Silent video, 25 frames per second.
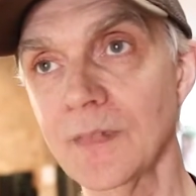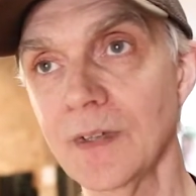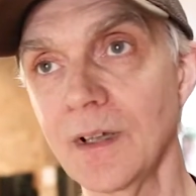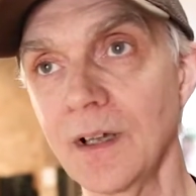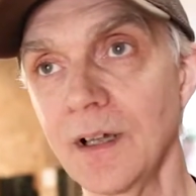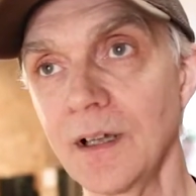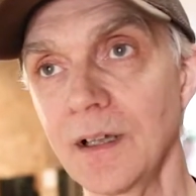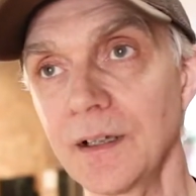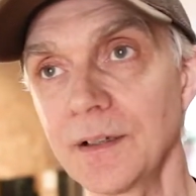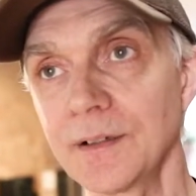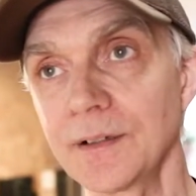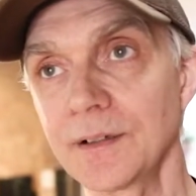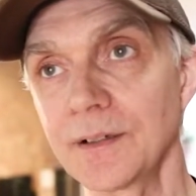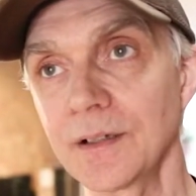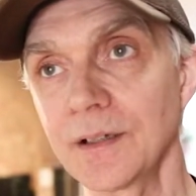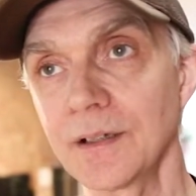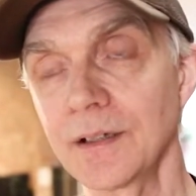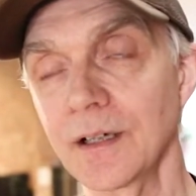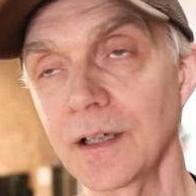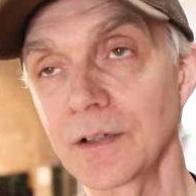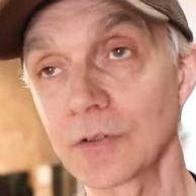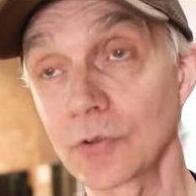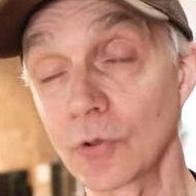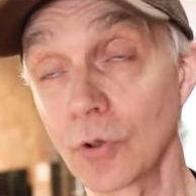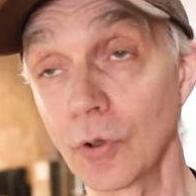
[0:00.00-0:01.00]

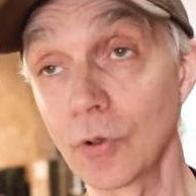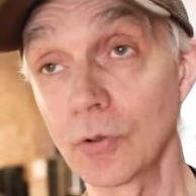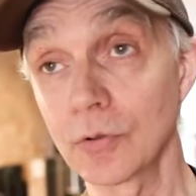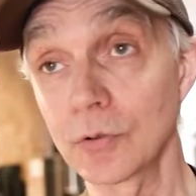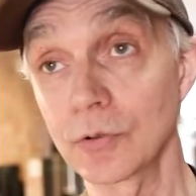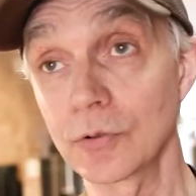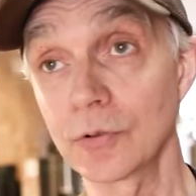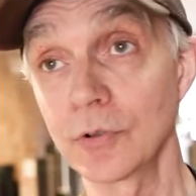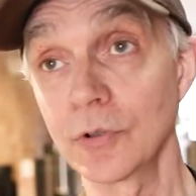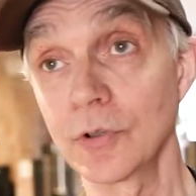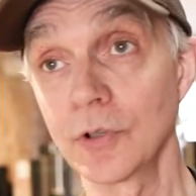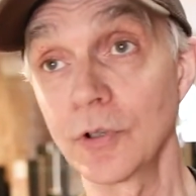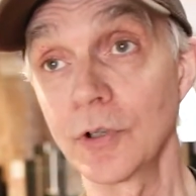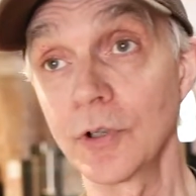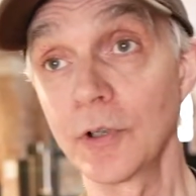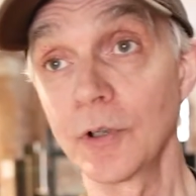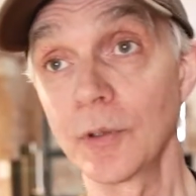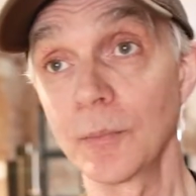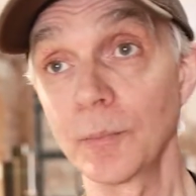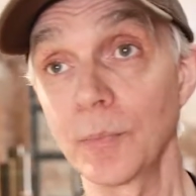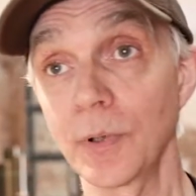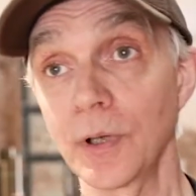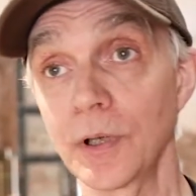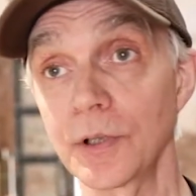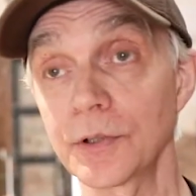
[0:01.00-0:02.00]
and cold,
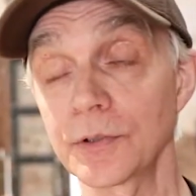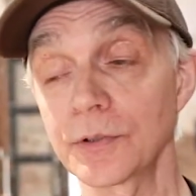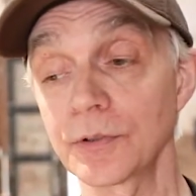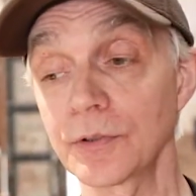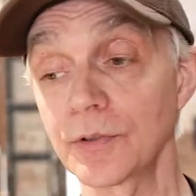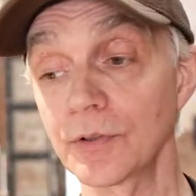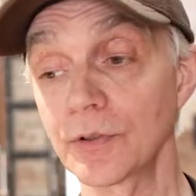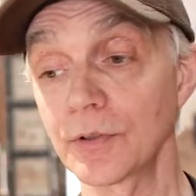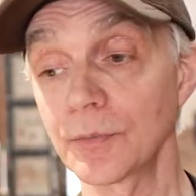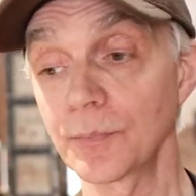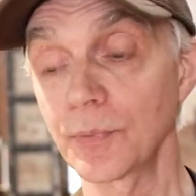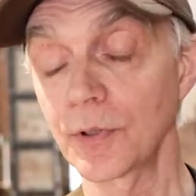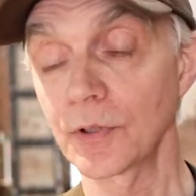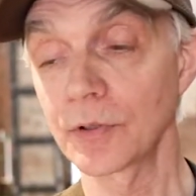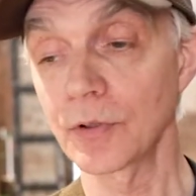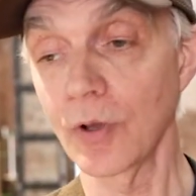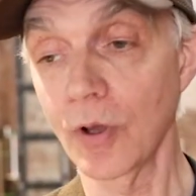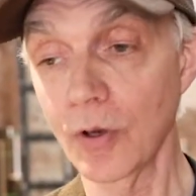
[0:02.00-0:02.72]
but